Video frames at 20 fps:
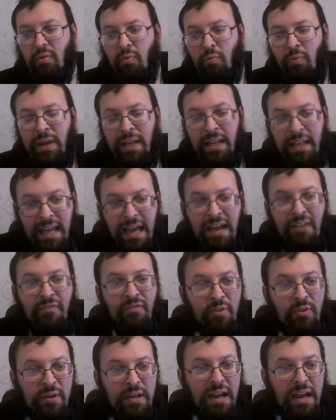We
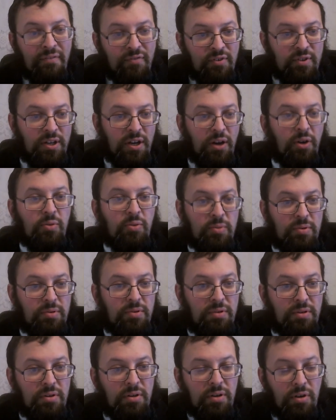never, never know
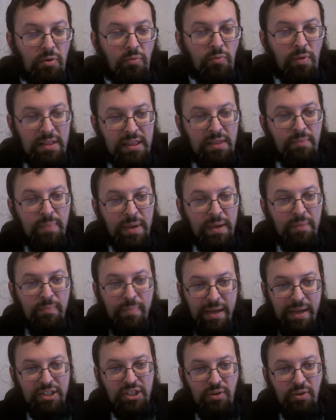what the big
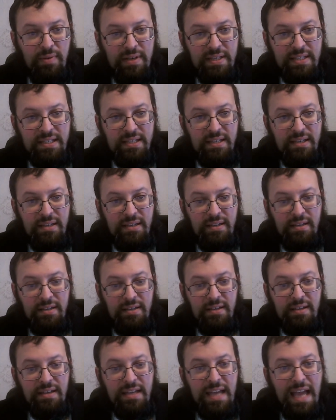picture is.
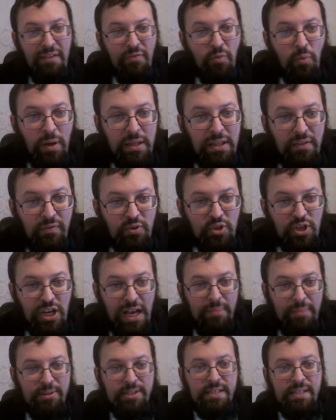Have a wonderful
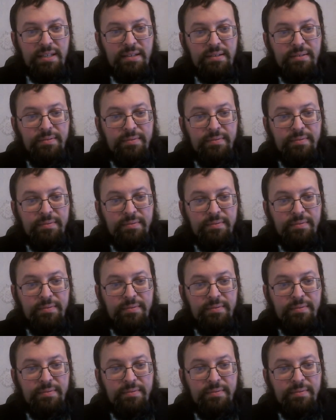Shabbos.